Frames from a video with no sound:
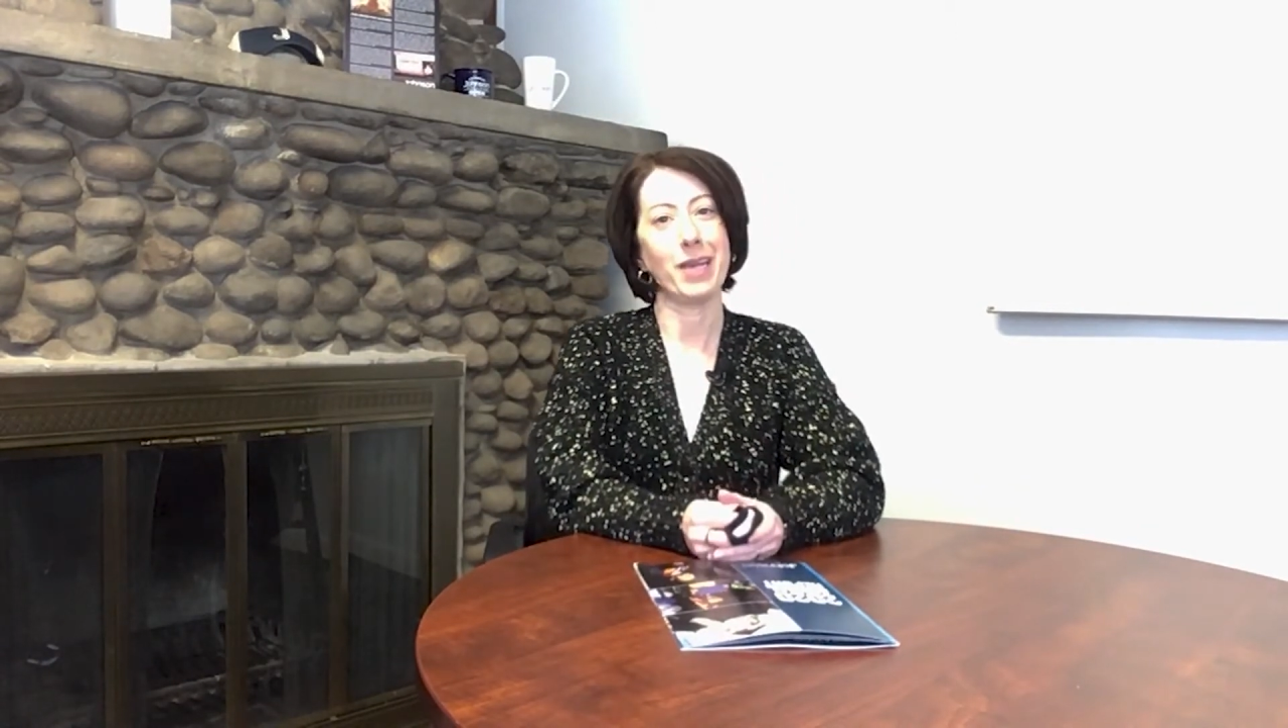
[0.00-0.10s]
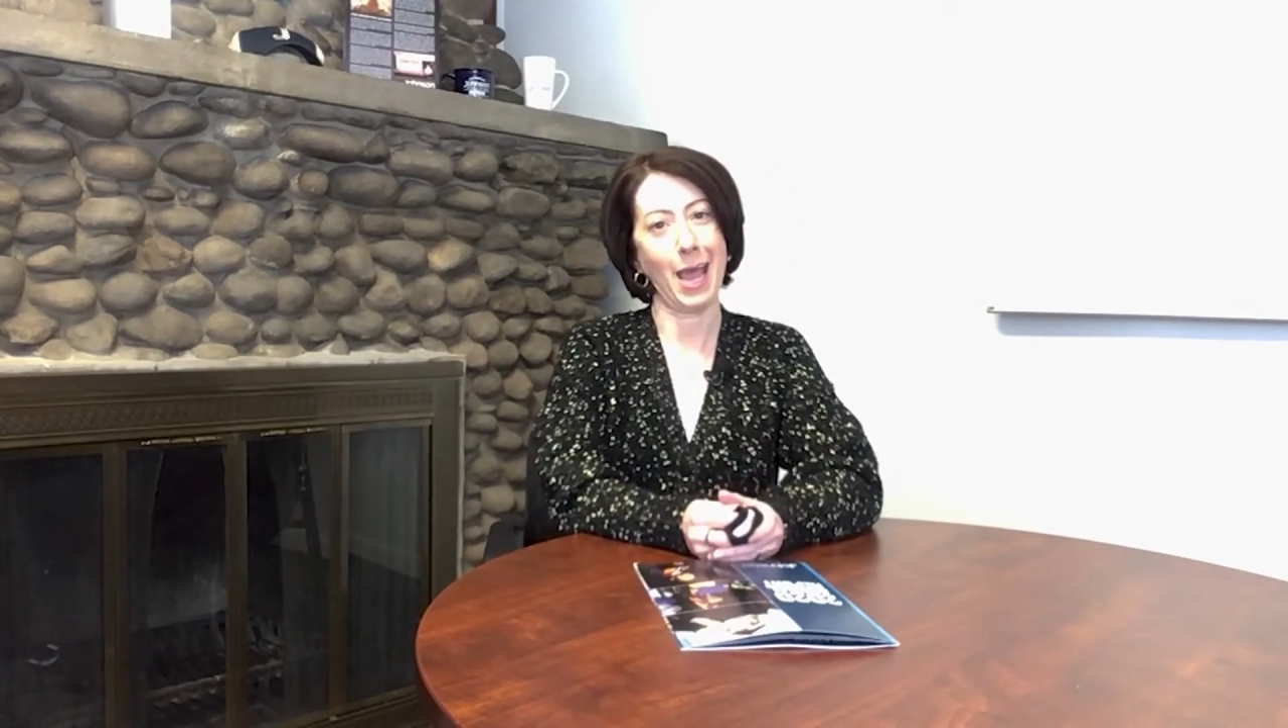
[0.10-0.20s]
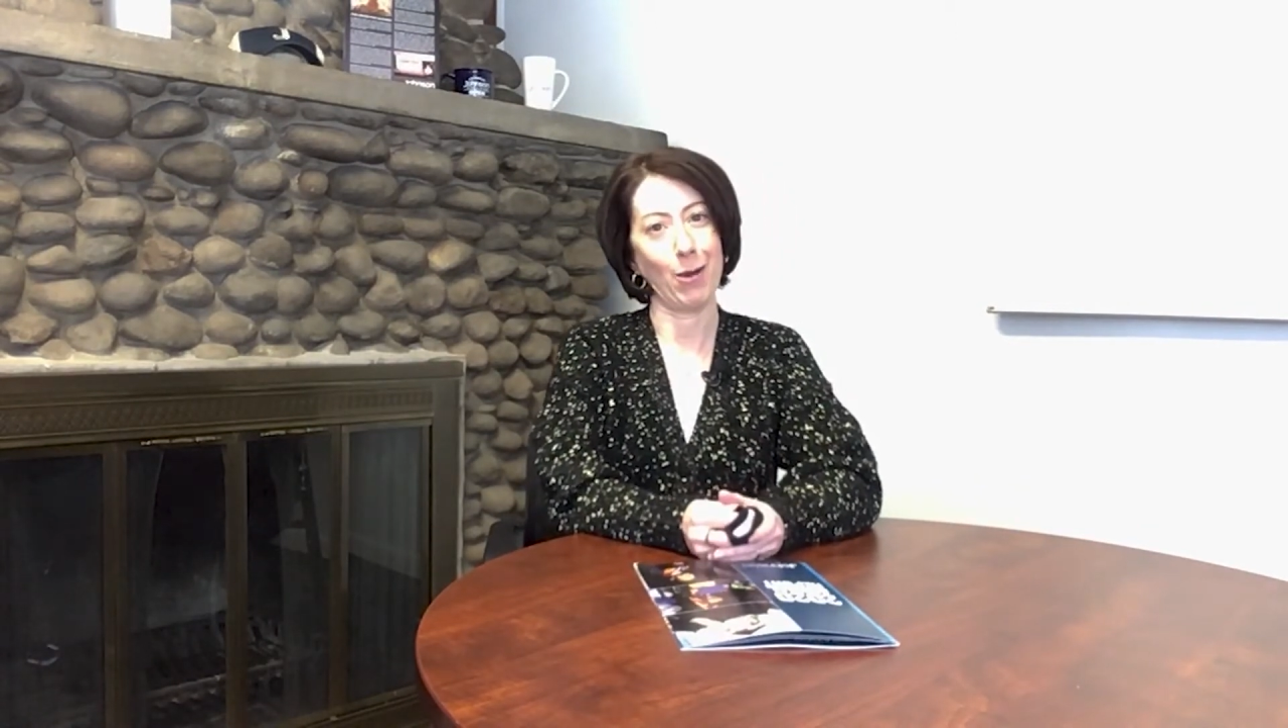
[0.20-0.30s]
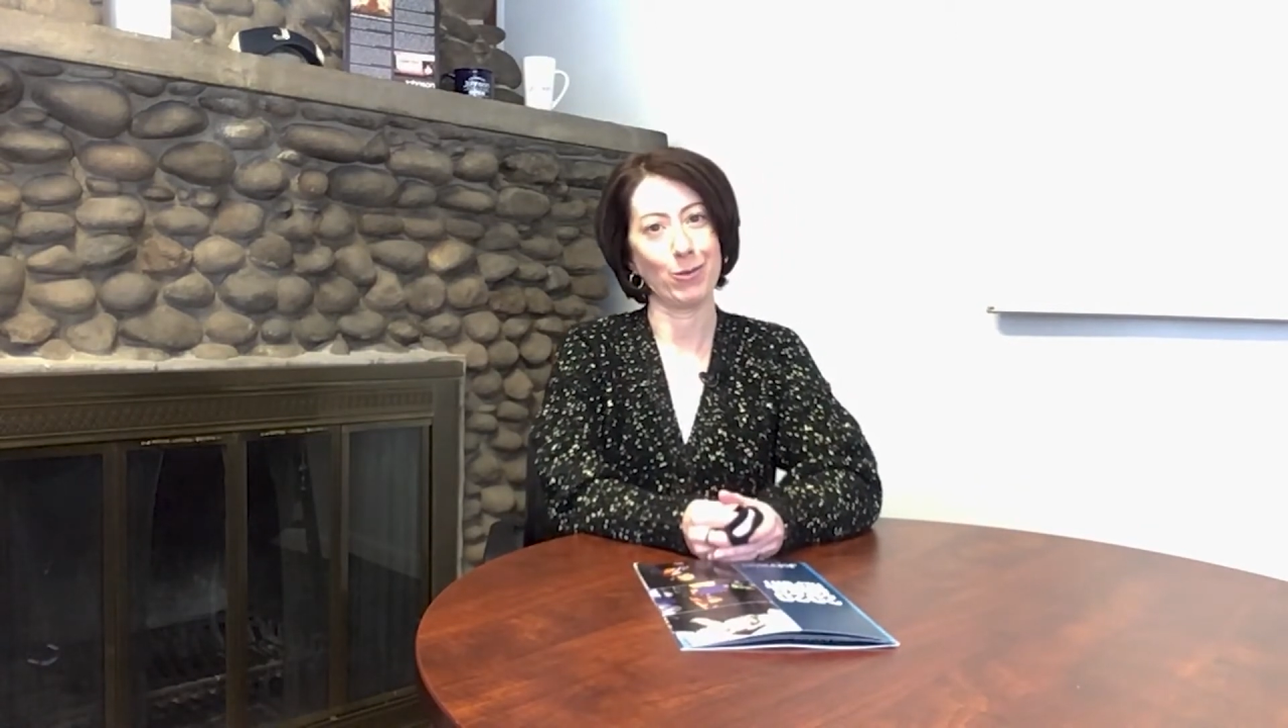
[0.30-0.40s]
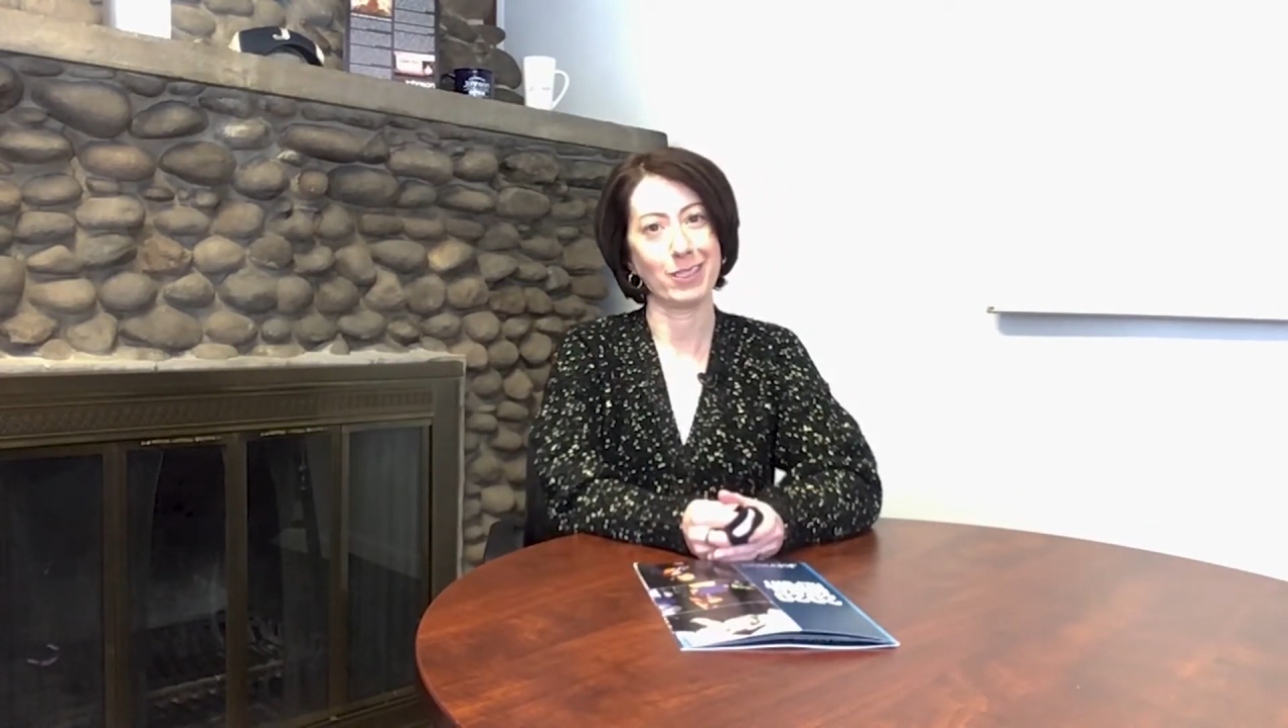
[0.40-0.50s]

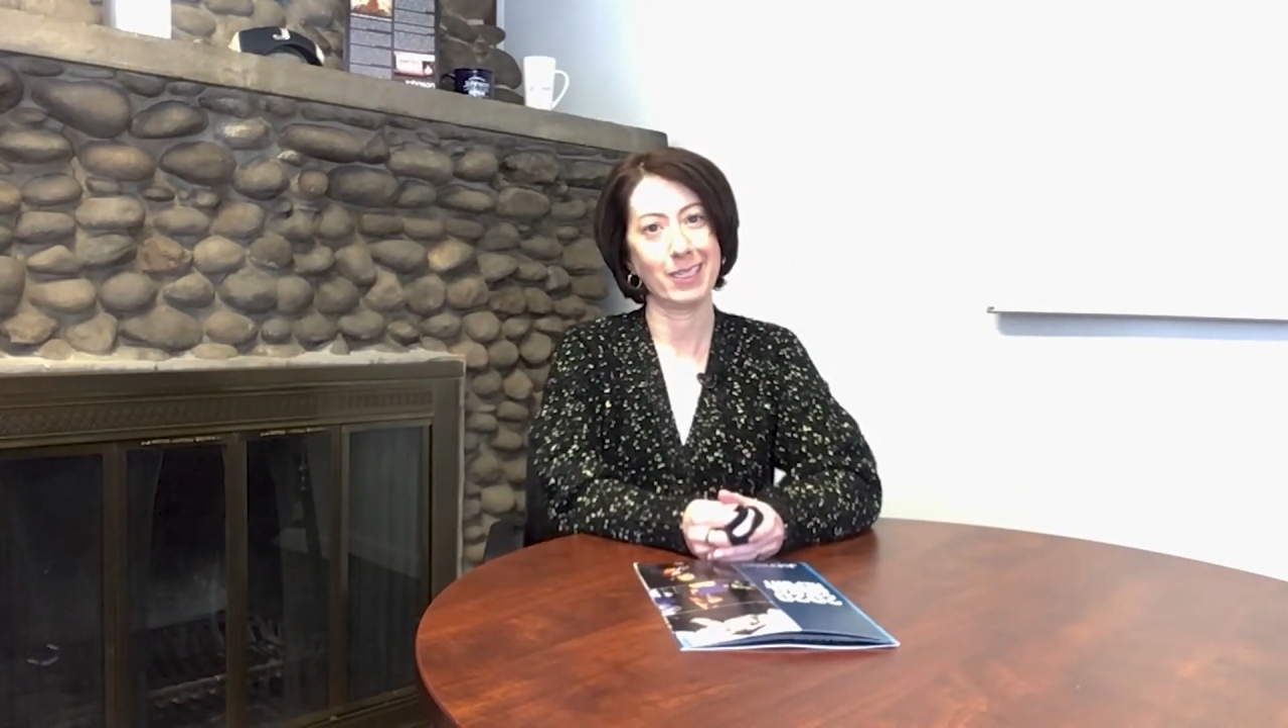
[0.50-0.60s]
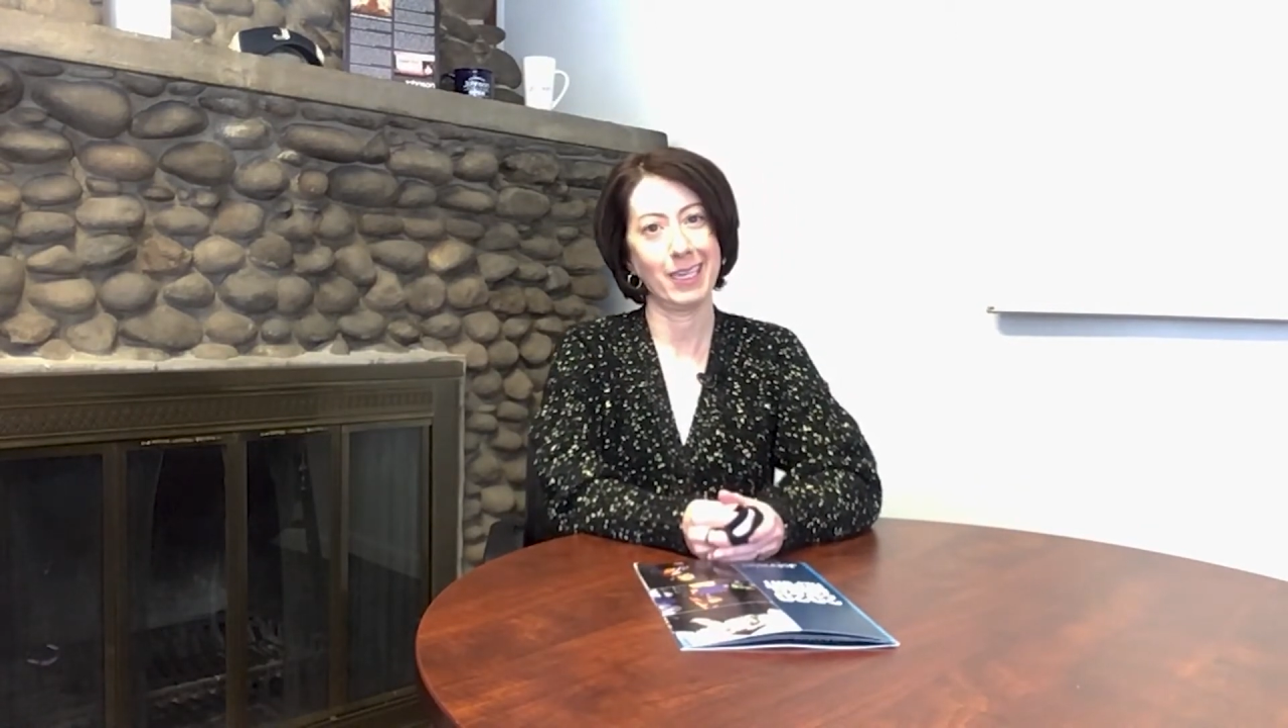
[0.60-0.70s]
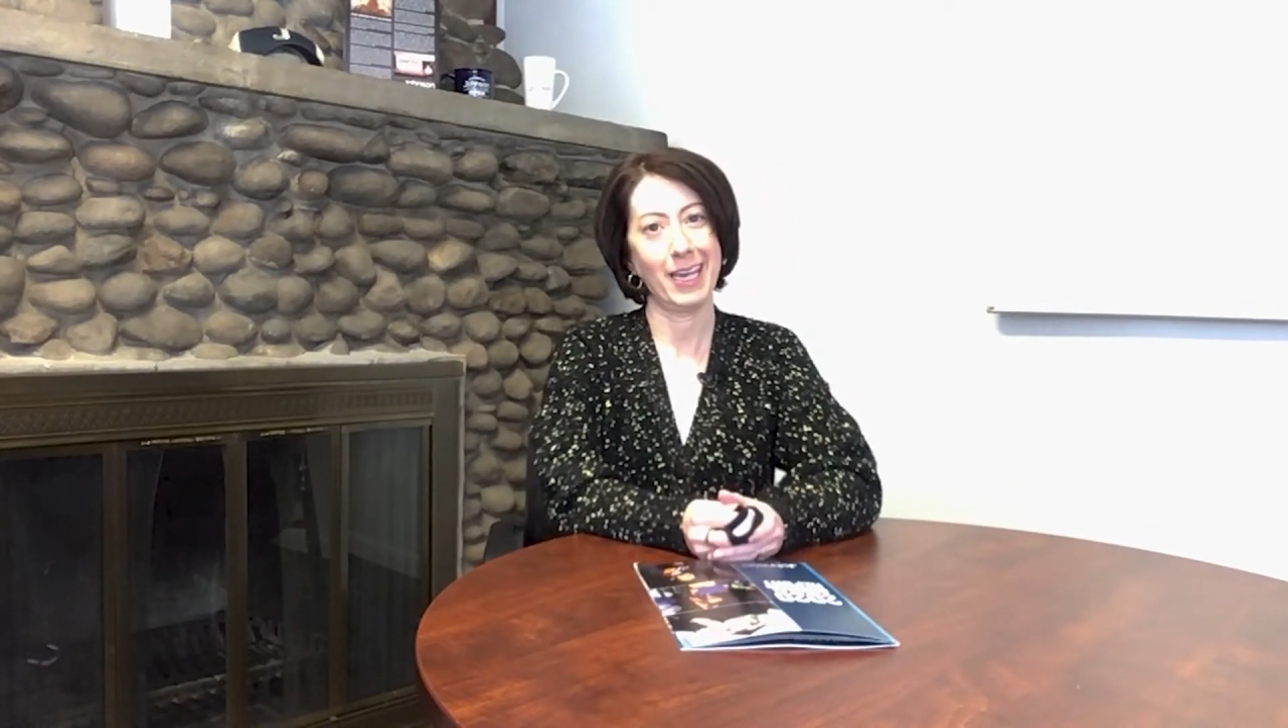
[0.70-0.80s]
house.